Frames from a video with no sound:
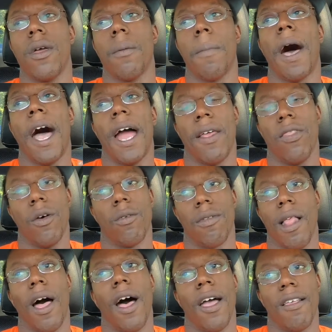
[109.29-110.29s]
behind those
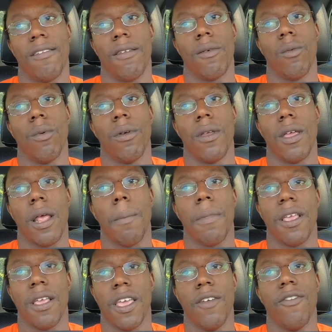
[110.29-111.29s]
lies. I'm
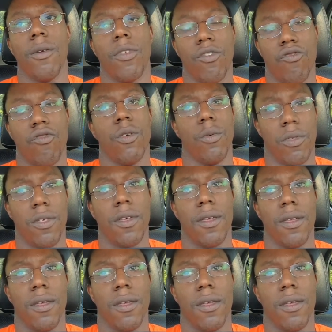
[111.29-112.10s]
going to give you the truth.